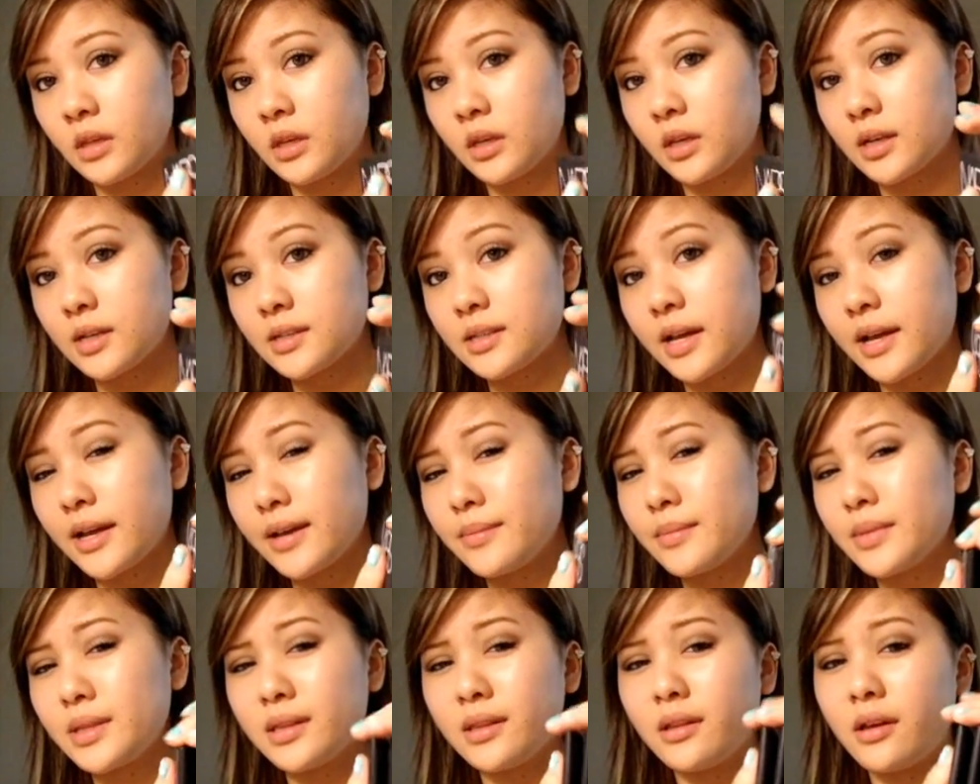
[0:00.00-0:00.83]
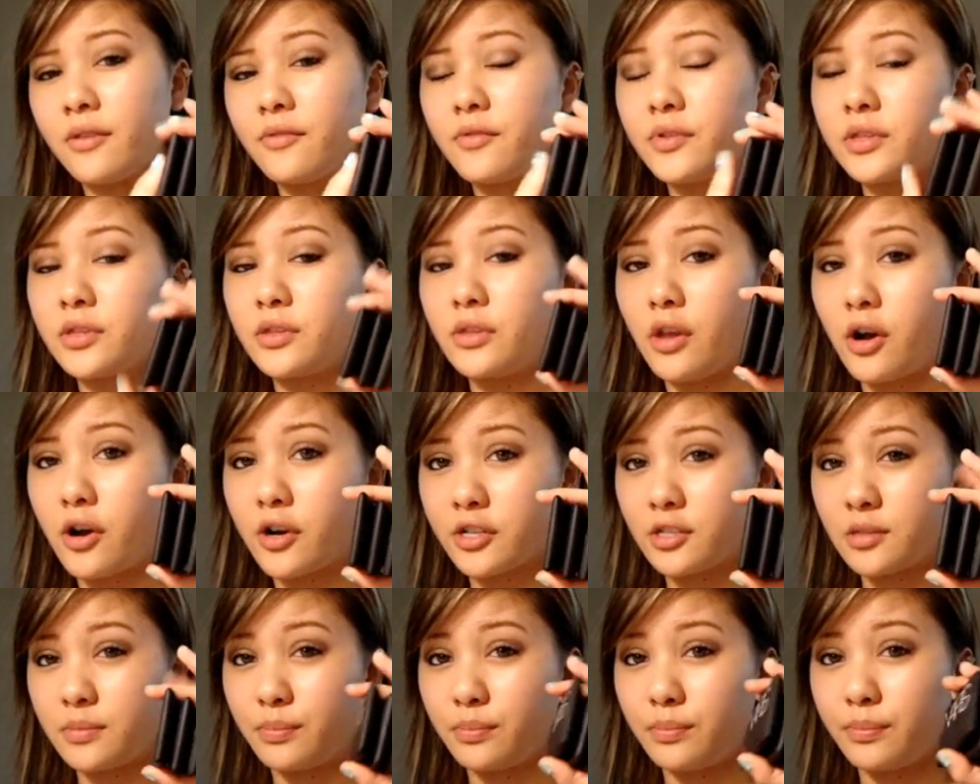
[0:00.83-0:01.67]
because I am in love with
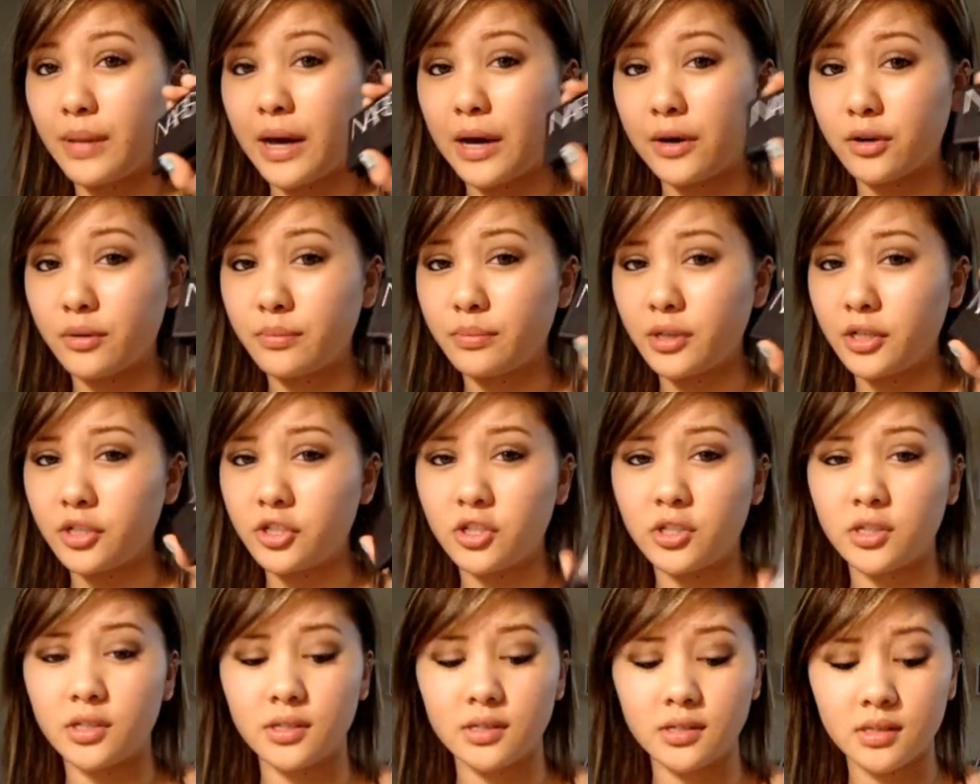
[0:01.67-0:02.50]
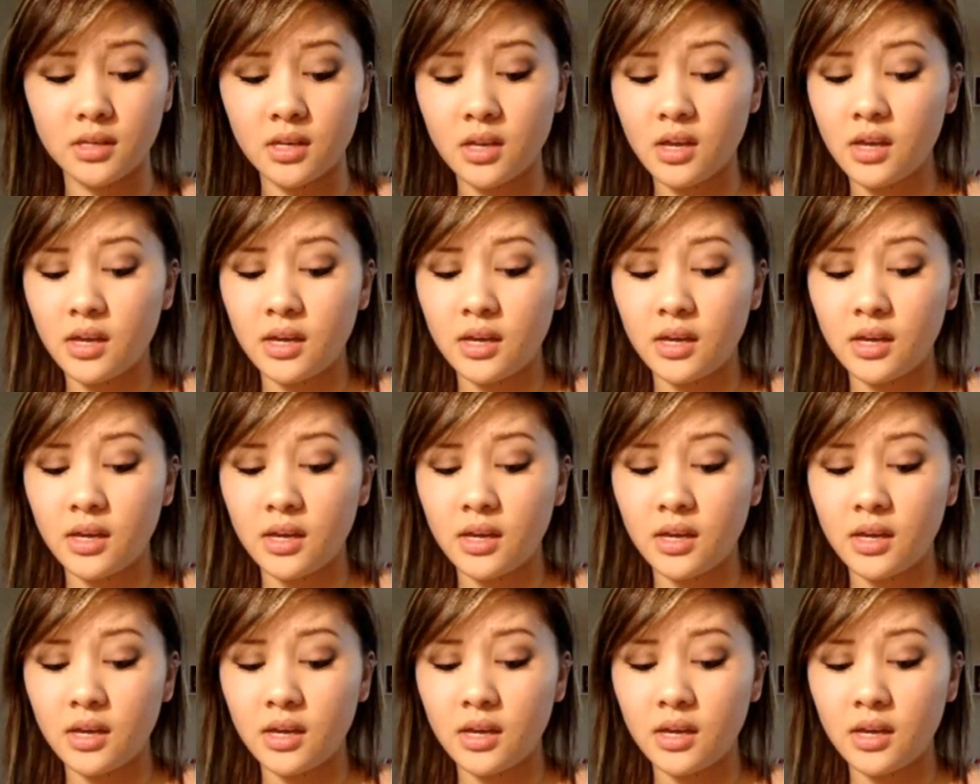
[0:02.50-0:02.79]
NARS powder blushes.